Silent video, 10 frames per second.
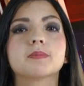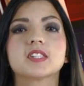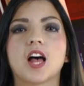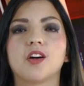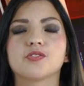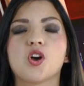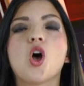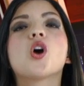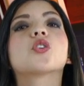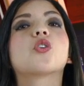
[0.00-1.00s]
himself,
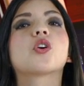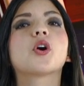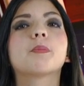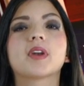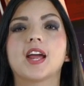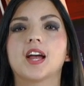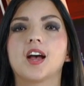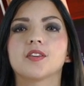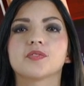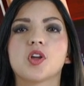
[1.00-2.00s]
Gordo
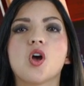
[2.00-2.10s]
Brega.